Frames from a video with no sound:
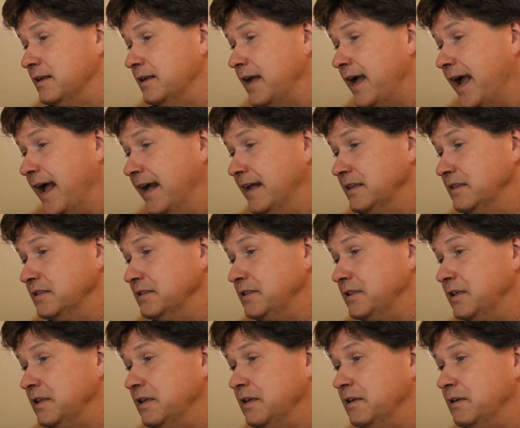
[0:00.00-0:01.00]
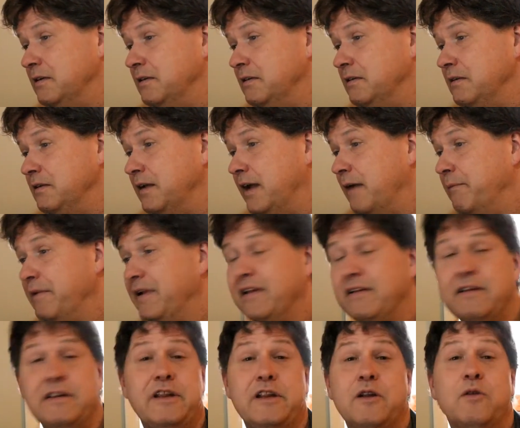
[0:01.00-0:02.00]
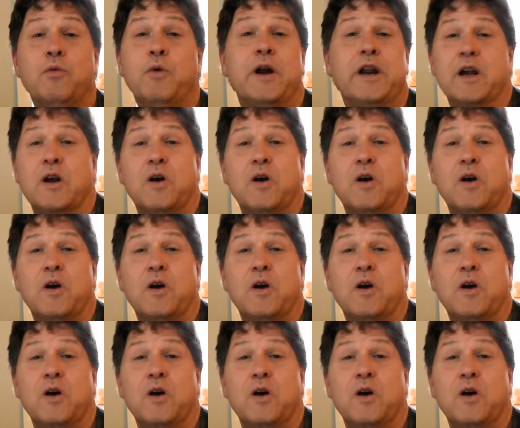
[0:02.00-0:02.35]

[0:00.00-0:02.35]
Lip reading: And I mean, you don't want to